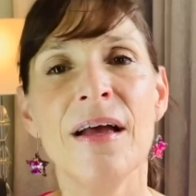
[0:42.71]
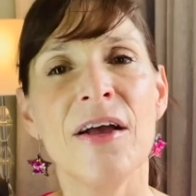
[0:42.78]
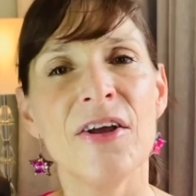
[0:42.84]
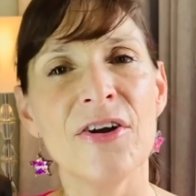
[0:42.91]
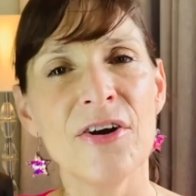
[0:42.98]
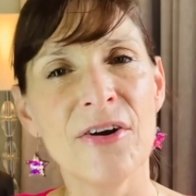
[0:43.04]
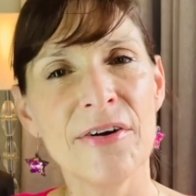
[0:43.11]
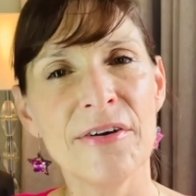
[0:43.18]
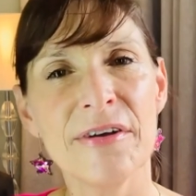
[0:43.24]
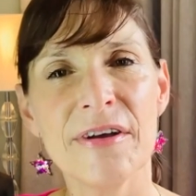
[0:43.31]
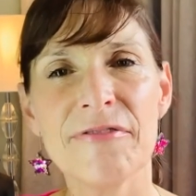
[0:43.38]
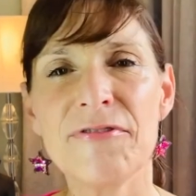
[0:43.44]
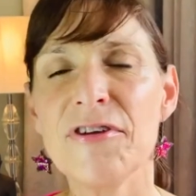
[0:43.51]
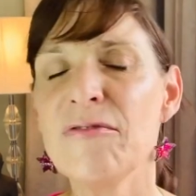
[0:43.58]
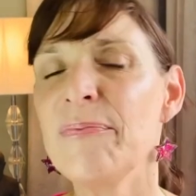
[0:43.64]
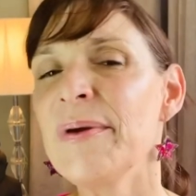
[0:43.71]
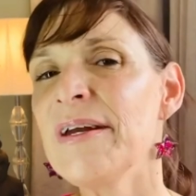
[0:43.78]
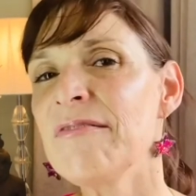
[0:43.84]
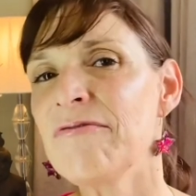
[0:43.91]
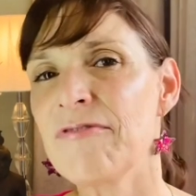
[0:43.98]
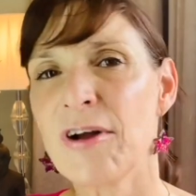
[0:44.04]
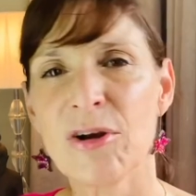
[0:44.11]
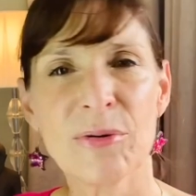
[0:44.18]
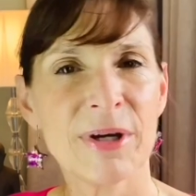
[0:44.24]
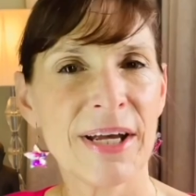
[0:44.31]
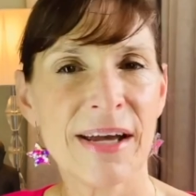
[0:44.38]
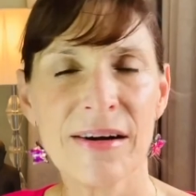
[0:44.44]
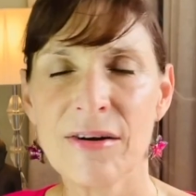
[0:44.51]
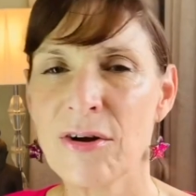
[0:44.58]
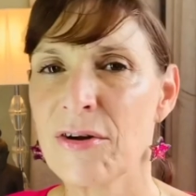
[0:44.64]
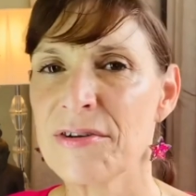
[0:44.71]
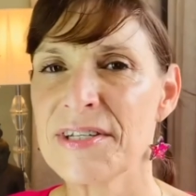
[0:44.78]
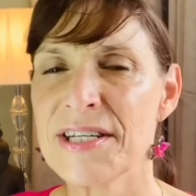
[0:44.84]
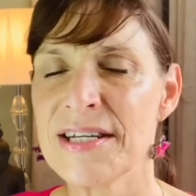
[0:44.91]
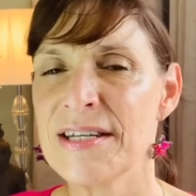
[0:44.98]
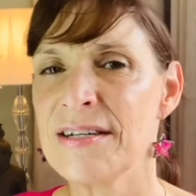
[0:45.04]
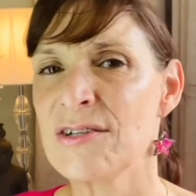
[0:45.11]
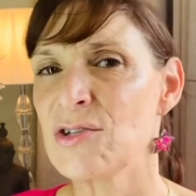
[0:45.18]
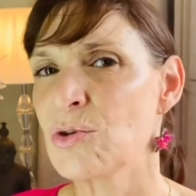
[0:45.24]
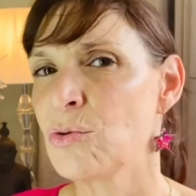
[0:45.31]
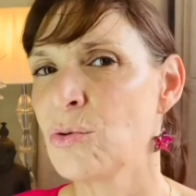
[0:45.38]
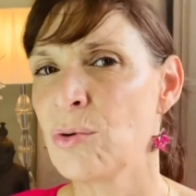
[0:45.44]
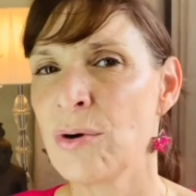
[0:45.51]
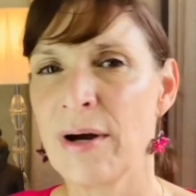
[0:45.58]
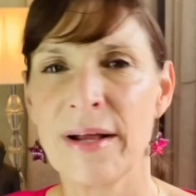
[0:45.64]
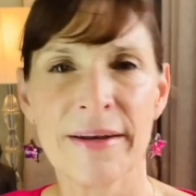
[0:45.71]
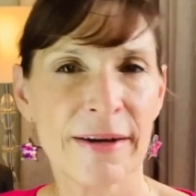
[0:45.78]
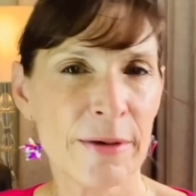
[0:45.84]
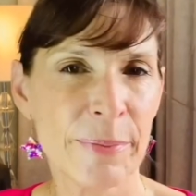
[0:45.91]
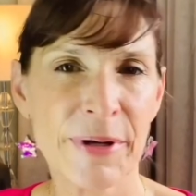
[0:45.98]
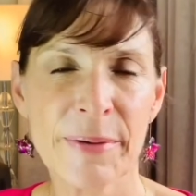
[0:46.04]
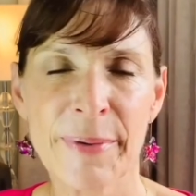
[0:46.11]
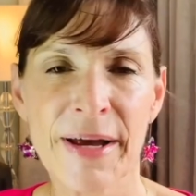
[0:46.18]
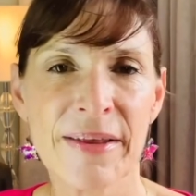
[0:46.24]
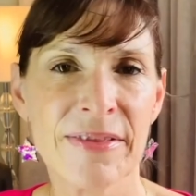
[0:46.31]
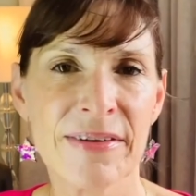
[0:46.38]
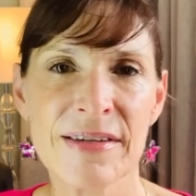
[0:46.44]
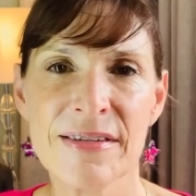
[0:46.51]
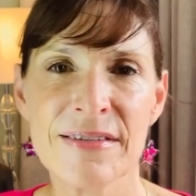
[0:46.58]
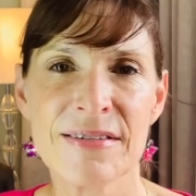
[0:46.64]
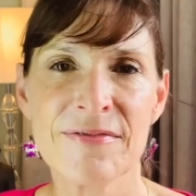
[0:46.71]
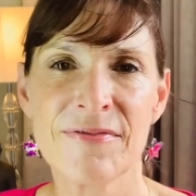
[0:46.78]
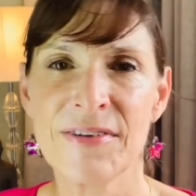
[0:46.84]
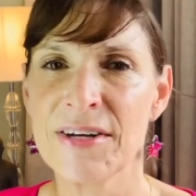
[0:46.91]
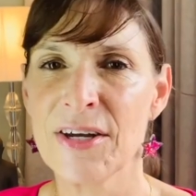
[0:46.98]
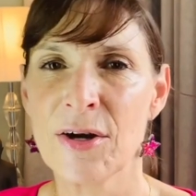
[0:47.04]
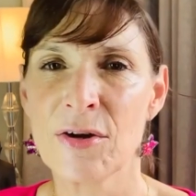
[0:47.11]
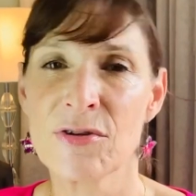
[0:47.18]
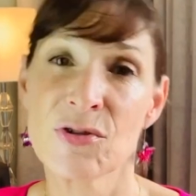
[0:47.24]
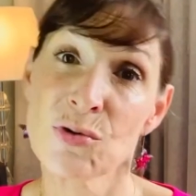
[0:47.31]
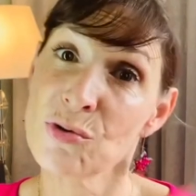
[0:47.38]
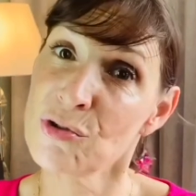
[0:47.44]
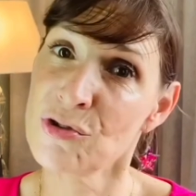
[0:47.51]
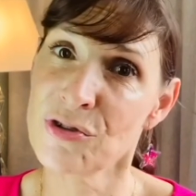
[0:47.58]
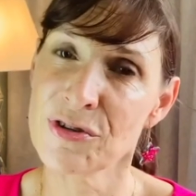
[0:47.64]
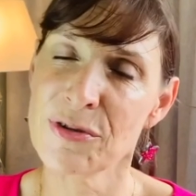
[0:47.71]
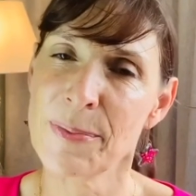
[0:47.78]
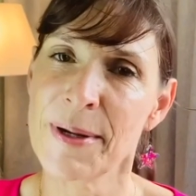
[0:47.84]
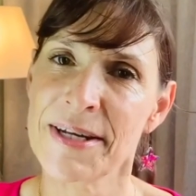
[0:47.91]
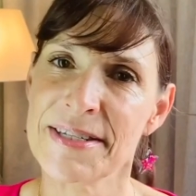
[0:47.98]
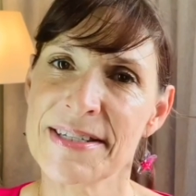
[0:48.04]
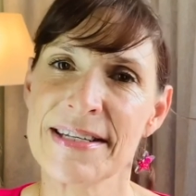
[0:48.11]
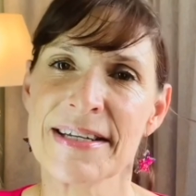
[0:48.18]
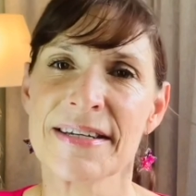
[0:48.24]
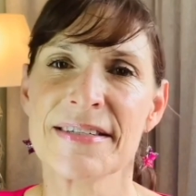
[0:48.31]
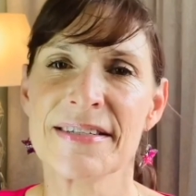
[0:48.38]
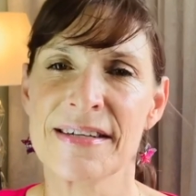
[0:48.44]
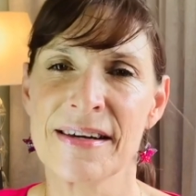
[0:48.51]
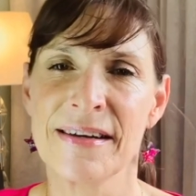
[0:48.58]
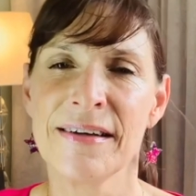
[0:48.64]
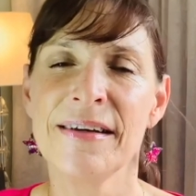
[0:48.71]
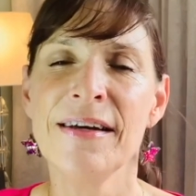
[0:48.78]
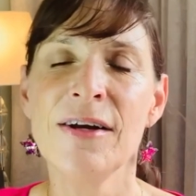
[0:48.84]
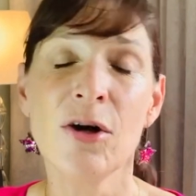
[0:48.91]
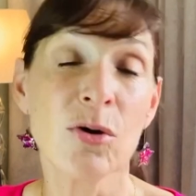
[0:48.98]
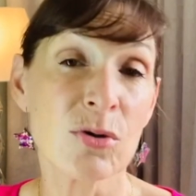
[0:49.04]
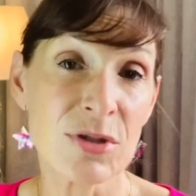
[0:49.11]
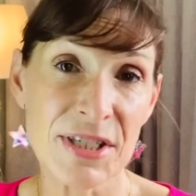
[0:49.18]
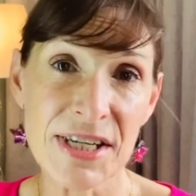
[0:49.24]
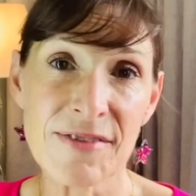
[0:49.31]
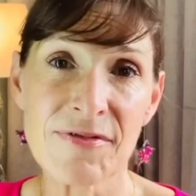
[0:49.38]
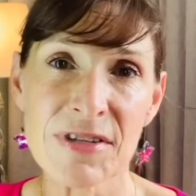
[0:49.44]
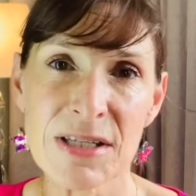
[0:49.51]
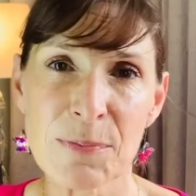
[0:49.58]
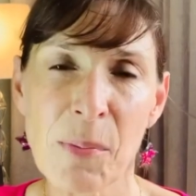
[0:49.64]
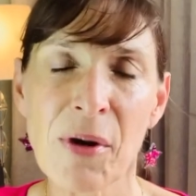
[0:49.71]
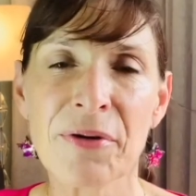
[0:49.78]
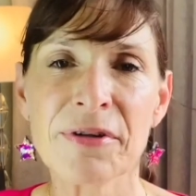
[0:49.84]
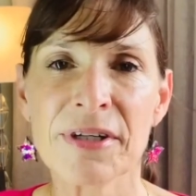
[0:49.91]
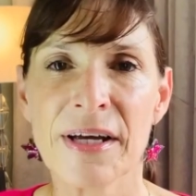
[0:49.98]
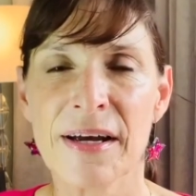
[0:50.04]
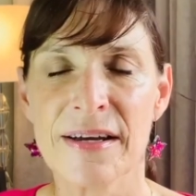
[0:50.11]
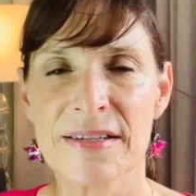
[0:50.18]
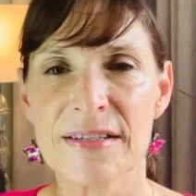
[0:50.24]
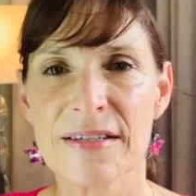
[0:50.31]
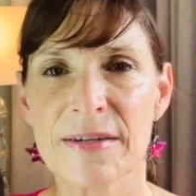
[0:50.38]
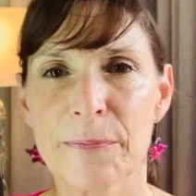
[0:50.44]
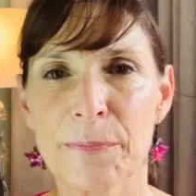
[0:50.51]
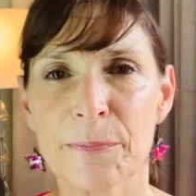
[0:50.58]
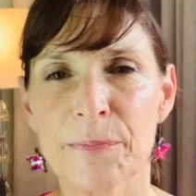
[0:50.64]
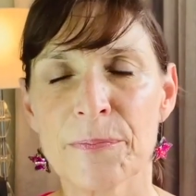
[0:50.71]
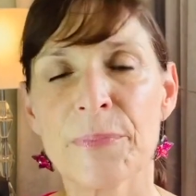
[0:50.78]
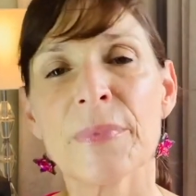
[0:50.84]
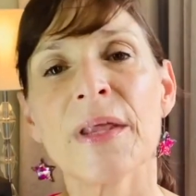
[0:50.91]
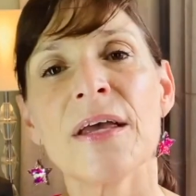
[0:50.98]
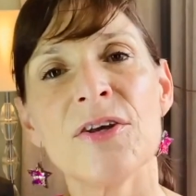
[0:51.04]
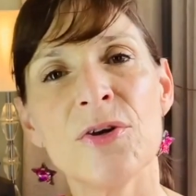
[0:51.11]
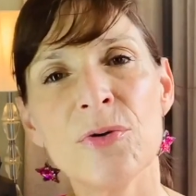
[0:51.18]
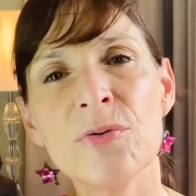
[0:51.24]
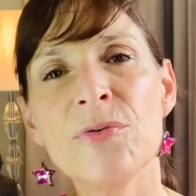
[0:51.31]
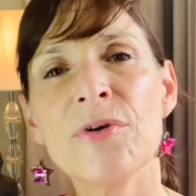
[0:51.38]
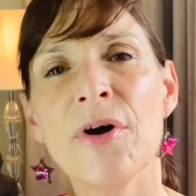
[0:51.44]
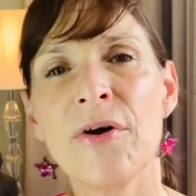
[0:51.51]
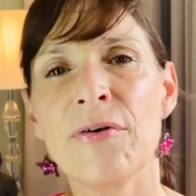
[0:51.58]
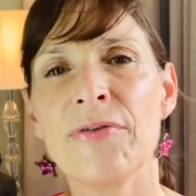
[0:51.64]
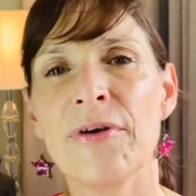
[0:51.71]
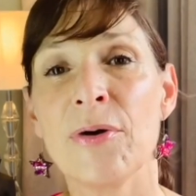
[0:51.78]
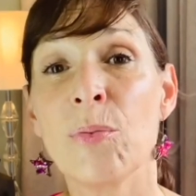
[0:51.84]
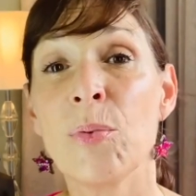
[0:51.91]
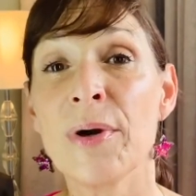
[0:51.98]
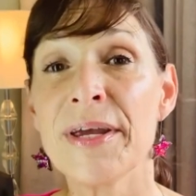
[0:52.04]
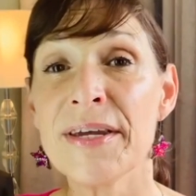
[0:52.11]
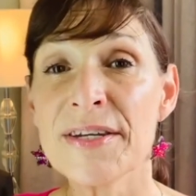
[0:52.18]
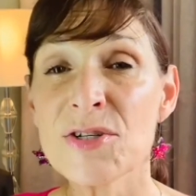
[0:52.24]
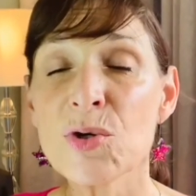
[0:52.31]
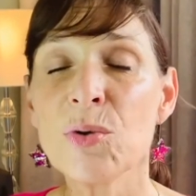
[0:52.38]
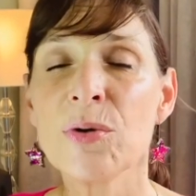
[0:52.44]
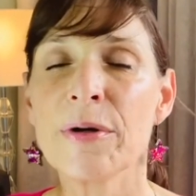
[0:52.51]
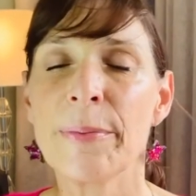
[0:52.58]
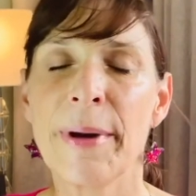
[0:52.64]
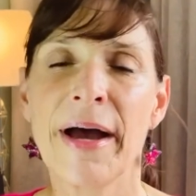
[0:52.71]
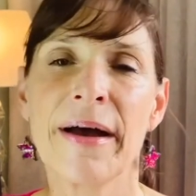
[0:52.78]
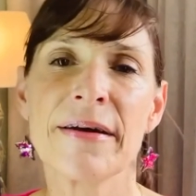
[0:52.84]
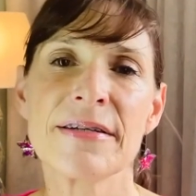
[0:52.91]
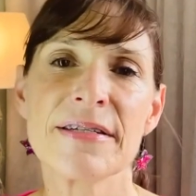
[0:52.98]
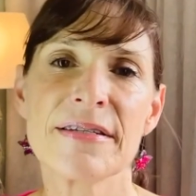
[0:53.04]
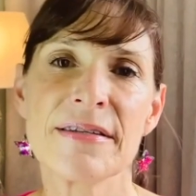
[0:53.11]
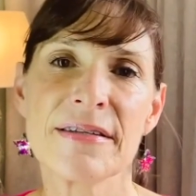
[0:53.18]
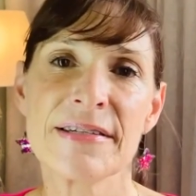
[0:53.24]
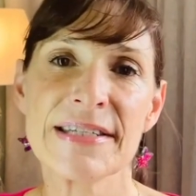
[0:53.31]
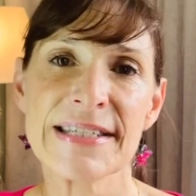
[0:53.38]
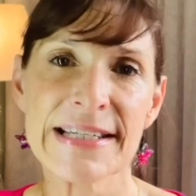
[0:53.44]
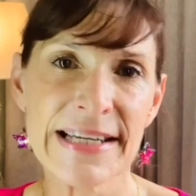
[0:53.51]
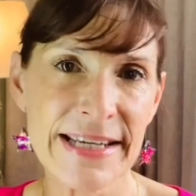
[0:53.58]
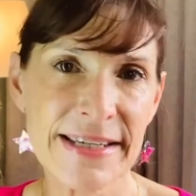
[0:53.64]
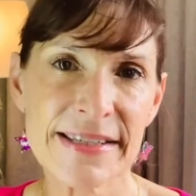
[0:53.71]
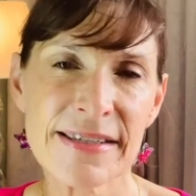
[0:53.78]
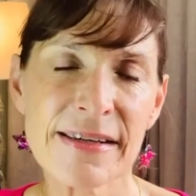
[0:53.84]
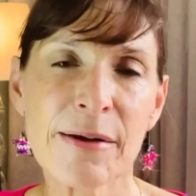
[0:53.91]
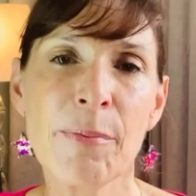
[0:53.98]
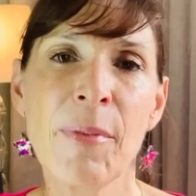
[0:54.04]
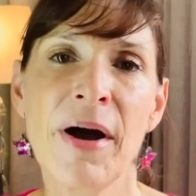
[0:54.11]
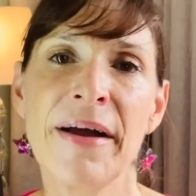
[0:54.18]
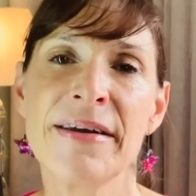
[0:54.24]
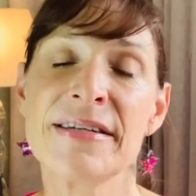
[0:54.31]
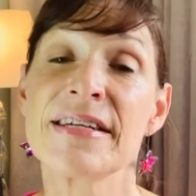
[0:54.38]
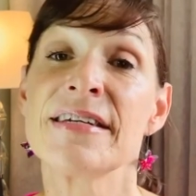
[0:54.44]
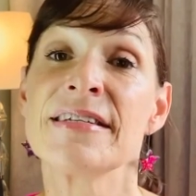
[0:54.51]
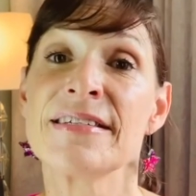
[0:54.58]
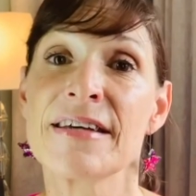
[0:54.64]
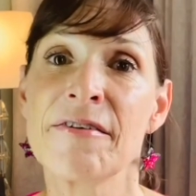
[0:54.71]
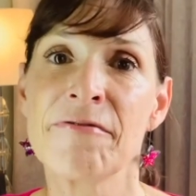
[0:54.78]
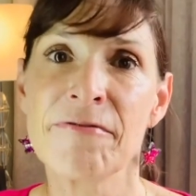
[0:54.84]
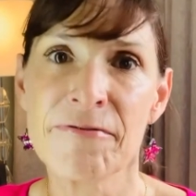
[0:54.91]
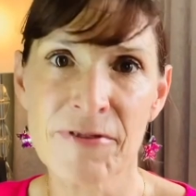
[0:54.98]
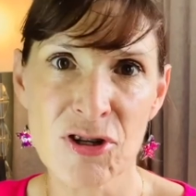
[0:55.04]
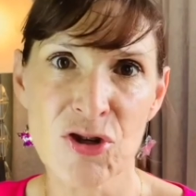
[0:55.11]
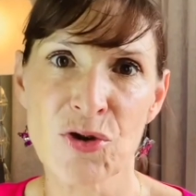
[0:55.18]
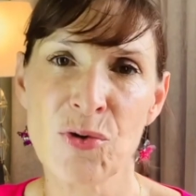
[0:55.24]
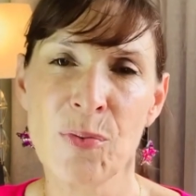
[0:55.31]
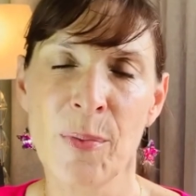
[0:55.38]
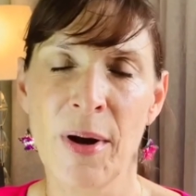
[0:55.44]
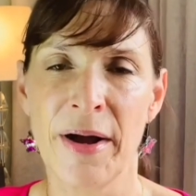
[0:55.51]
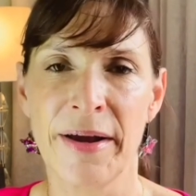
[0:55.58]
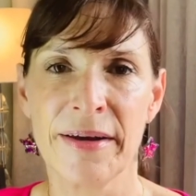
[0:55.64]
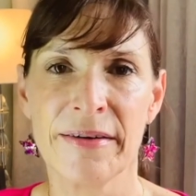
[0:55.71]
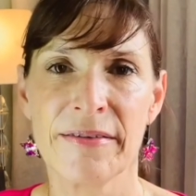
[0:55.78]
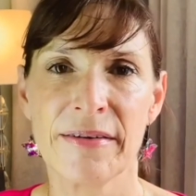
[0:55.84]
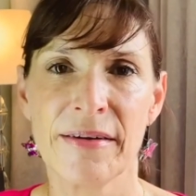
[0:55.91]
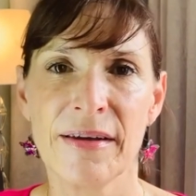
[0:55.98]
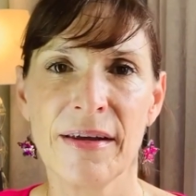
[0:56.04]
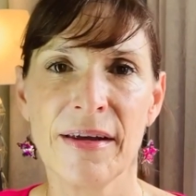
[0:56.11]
You know, if you've been following our content or a little bit about these videos or Truth About Dyslexia or Stephen's podcast, you'll know that we talk about the dyslexic mind is a visual mind.